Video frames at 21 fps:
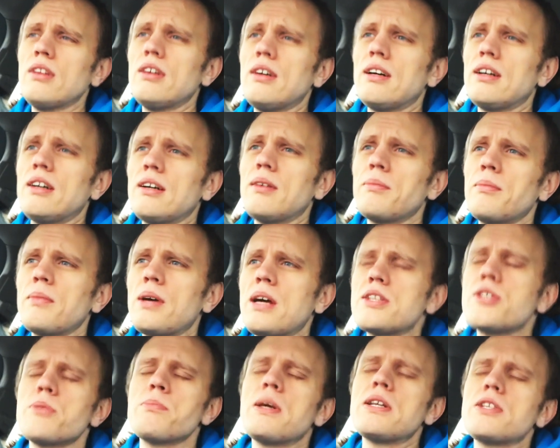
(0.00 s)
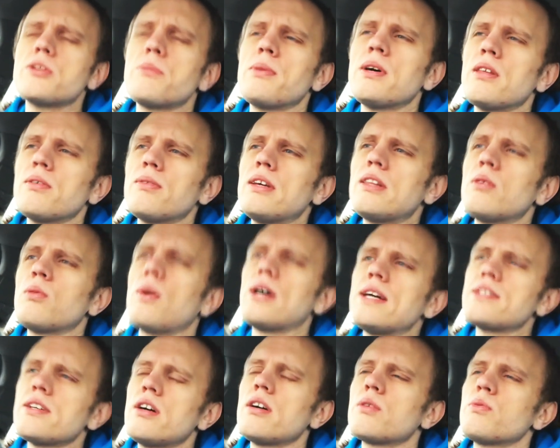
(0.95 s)
I should mention, by the way, that
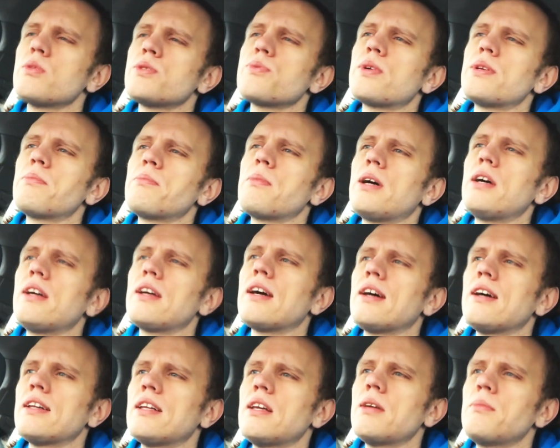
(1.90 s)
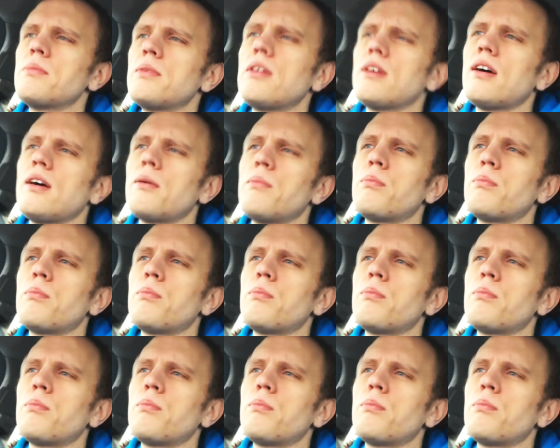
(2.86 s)
YTalk was written by a guy named